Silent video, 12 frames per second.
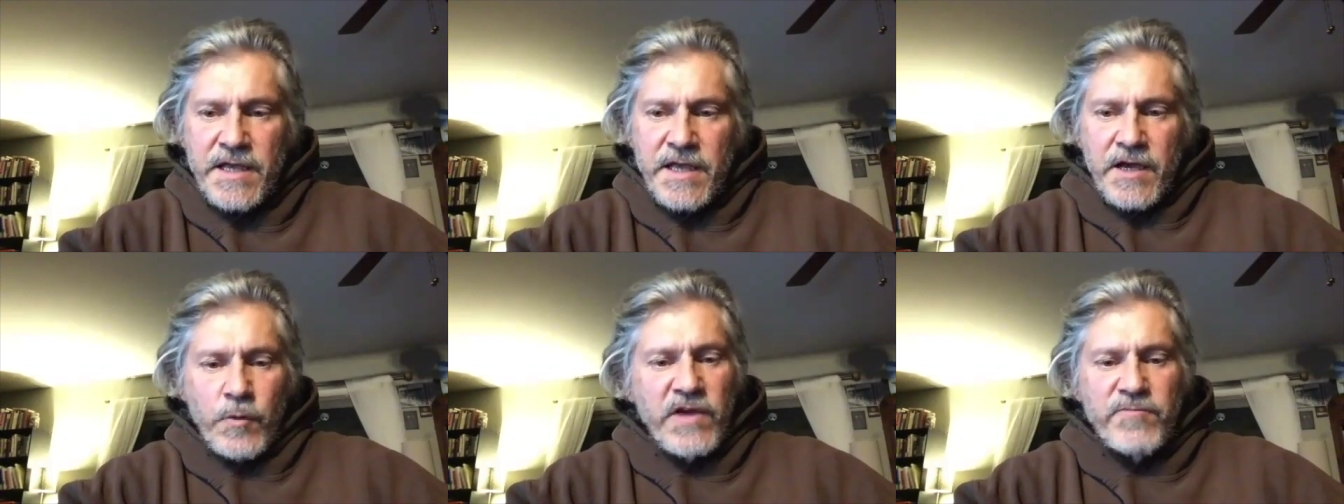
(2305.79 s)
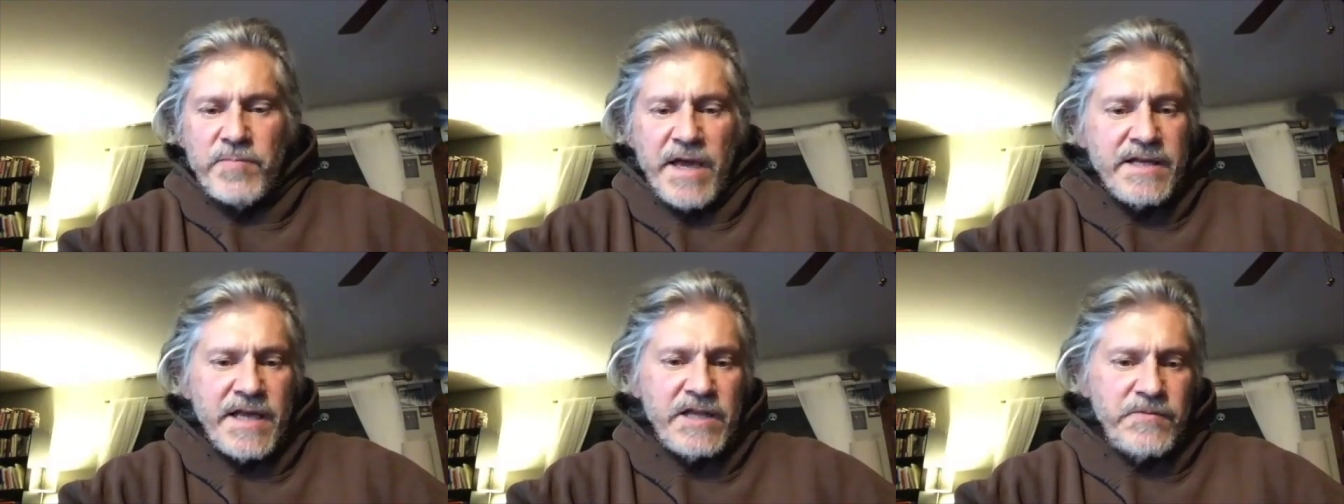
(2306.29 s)
we have
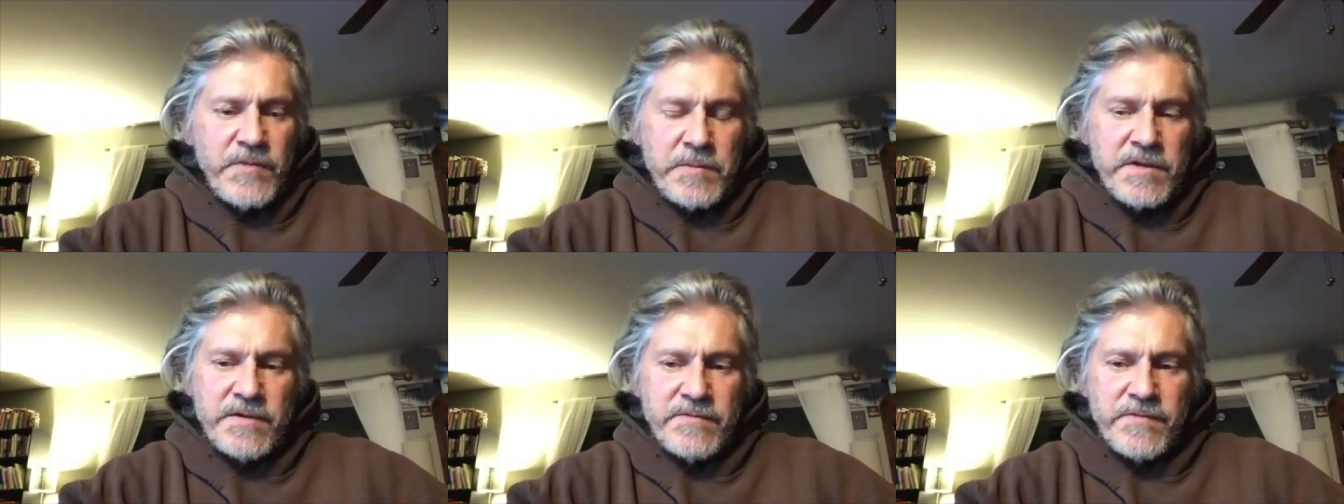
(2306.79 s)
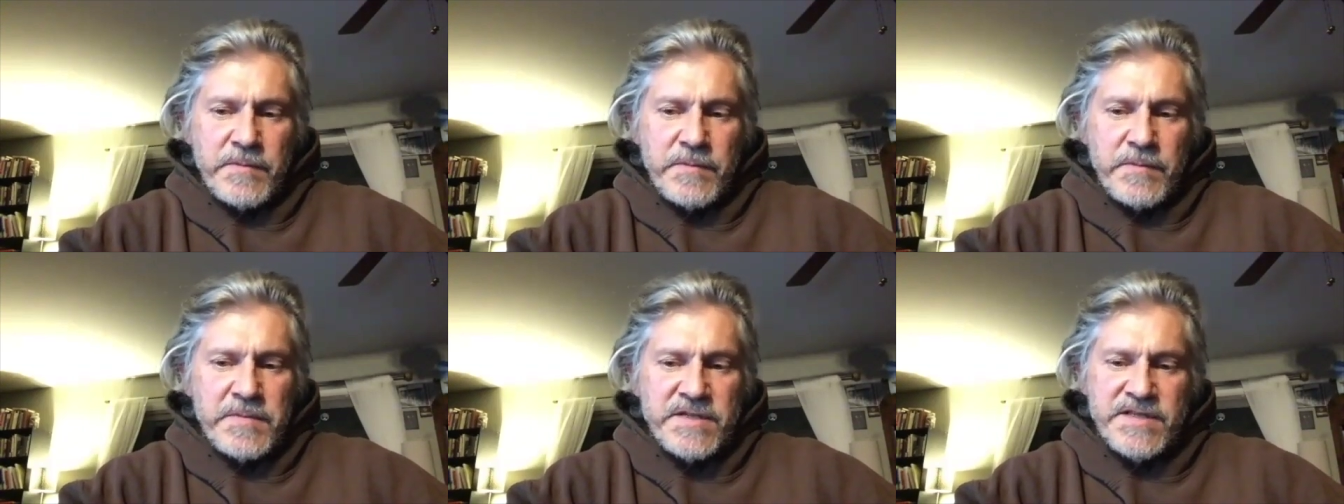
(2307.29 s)
mandates from the
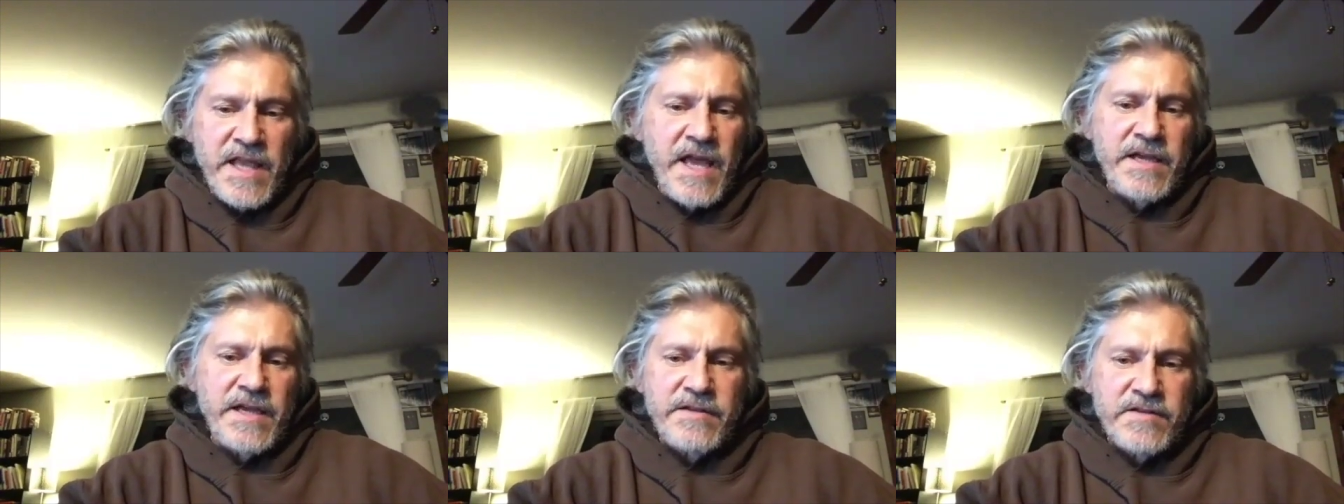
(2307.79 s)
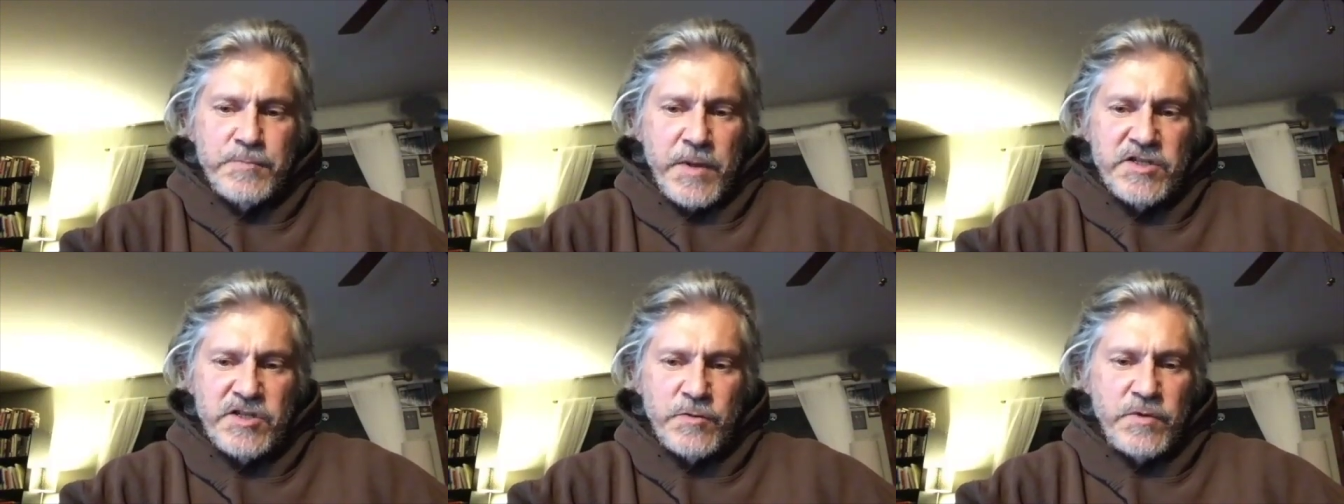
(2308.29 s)
state, especially
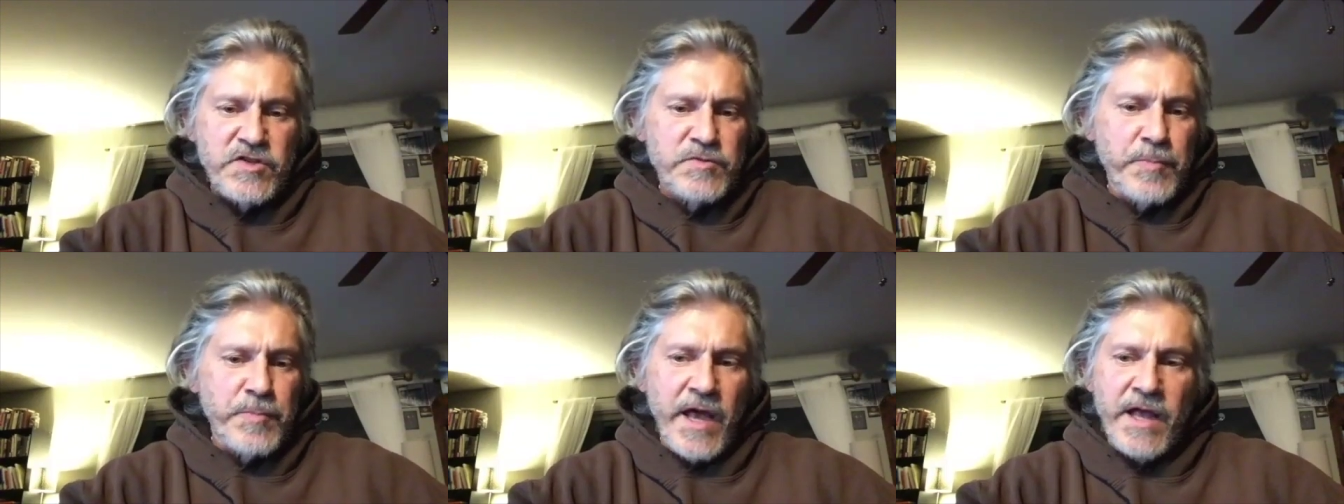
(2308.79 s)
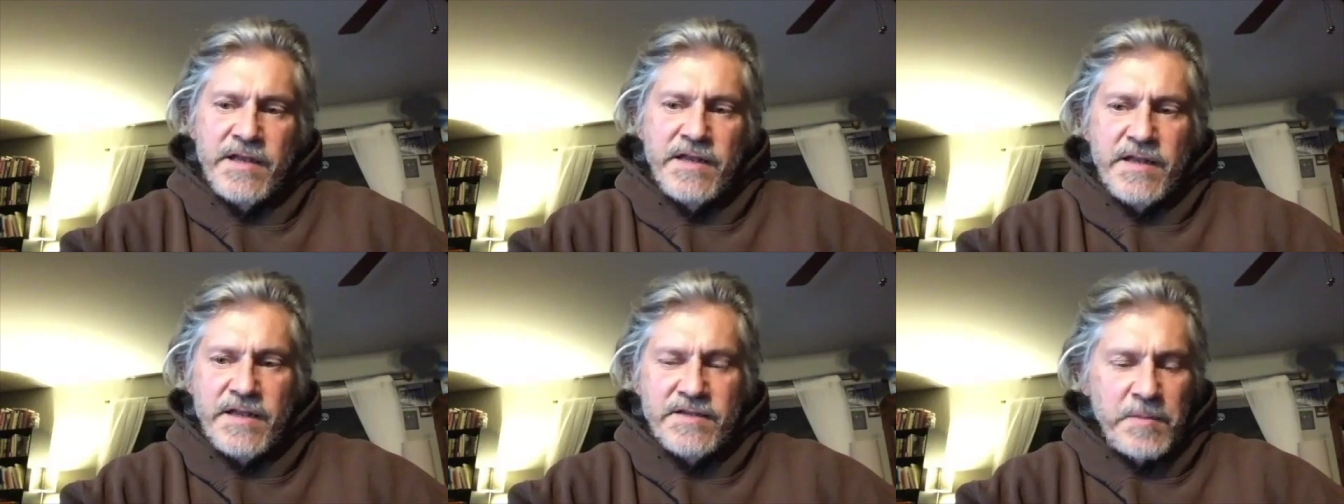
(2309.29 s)
with SPED
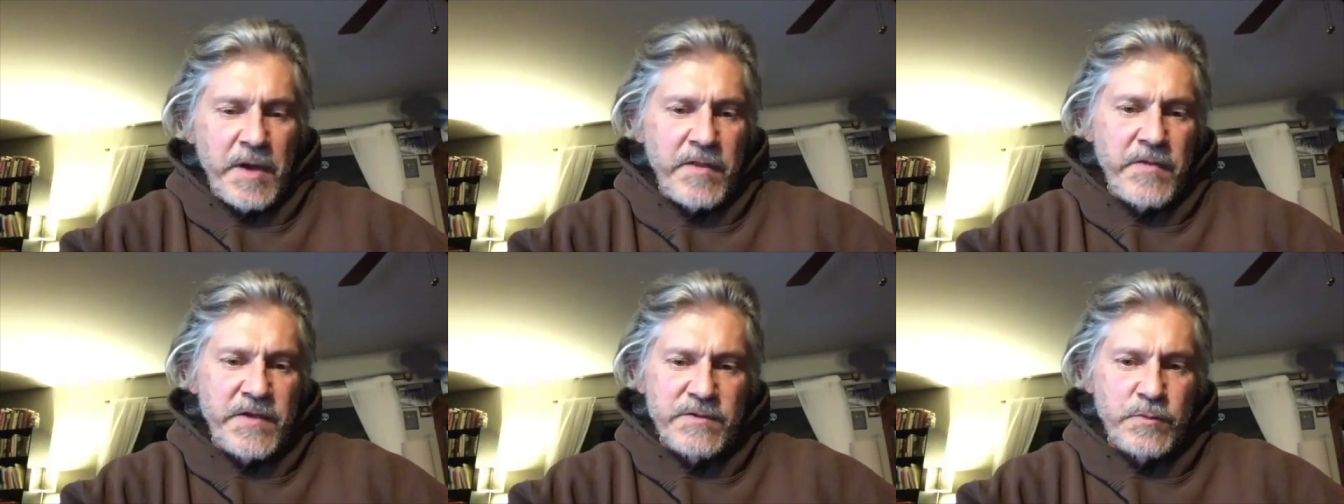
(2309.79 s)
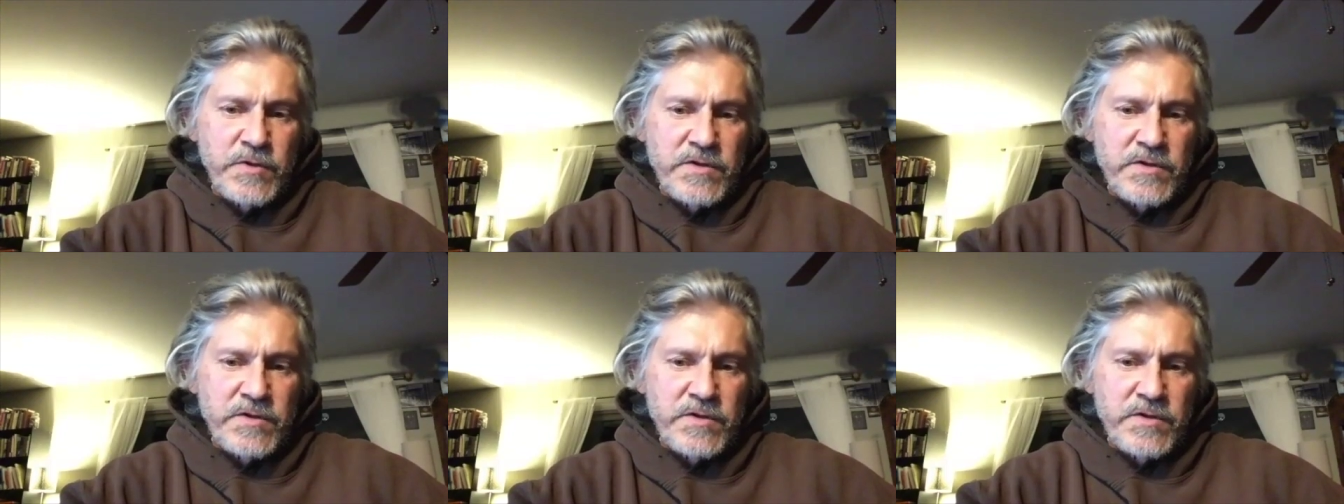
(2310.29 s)
and some other things
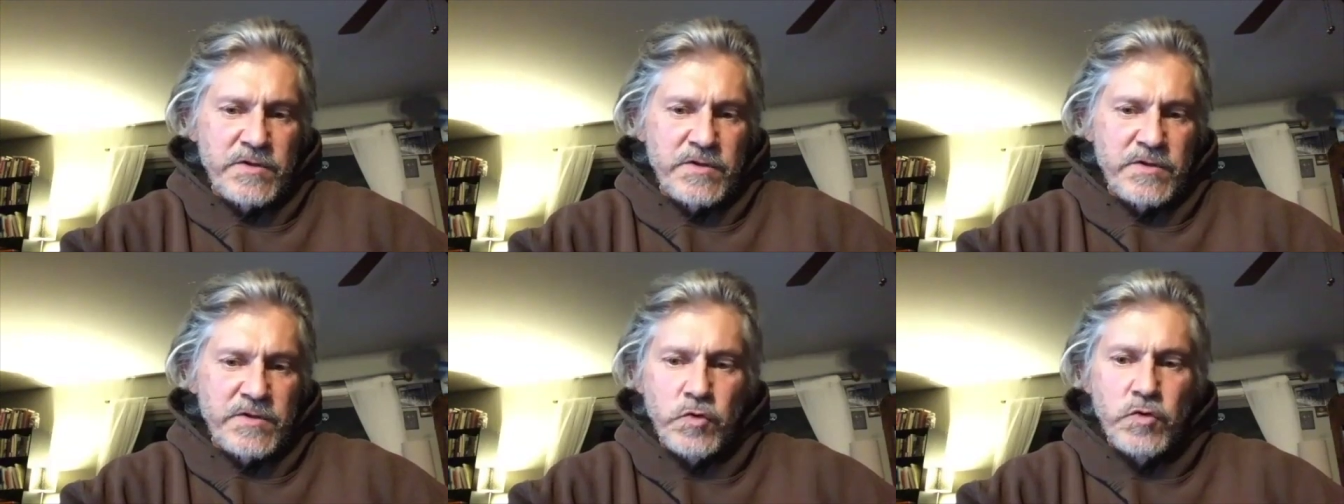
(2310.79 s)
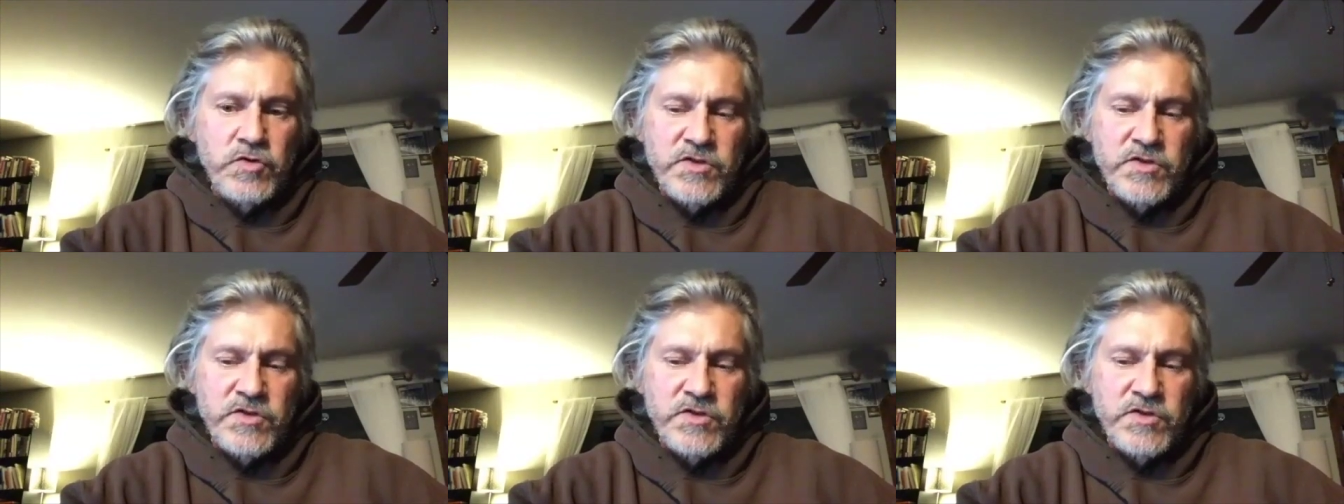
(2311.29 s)
with the schools,